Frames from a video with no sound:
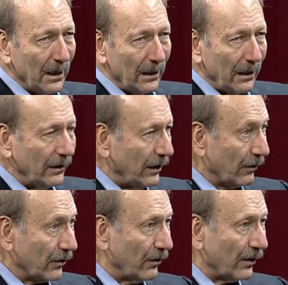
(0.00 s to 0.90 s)
in the year
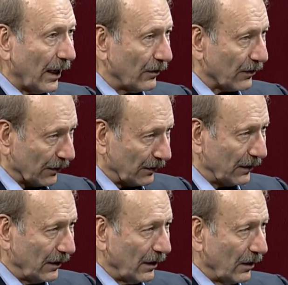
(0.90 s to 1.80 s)
2000,
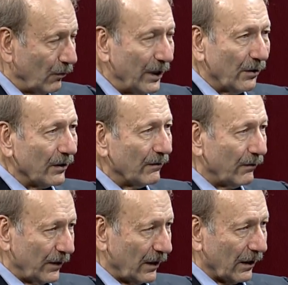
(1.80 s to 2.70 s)
we couldn't
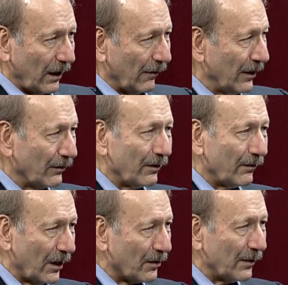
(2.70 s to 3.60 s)
fill our entering
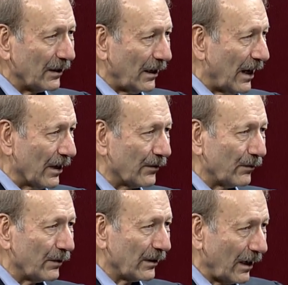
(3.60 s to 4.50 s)
freshman class
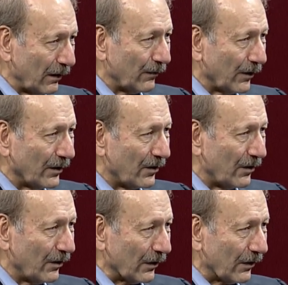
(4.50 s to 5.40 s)
with California
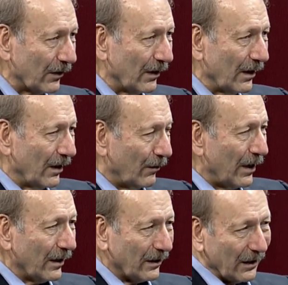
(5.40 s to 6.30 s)
students. We
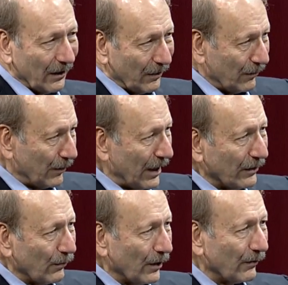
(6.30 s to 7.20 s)
had to
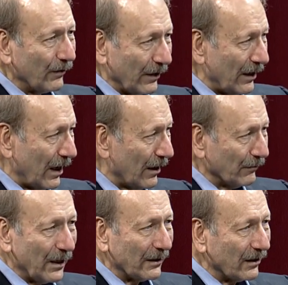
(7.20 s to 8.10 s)
work very hard, and
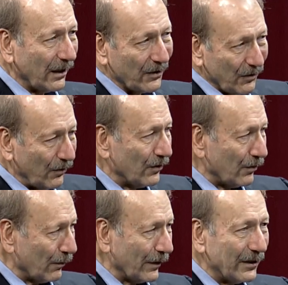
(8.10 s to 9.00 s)
we had to take students
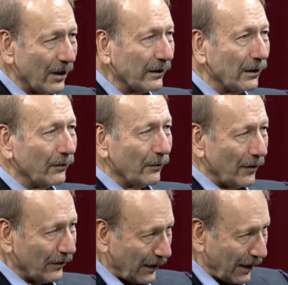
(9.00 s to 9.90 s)
who were rejected from
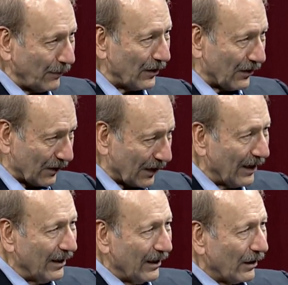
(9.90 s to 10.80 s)
other campuses
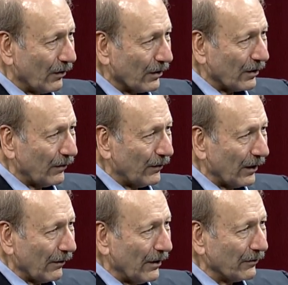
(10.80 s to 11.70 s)
in order to fill
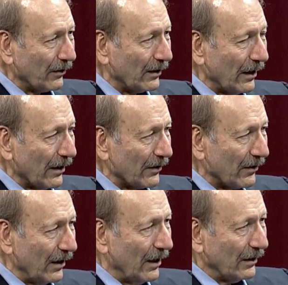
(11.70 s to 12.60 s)
our entering class.
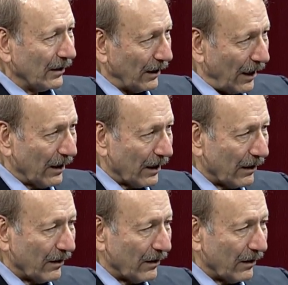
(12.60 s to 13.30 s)
Today,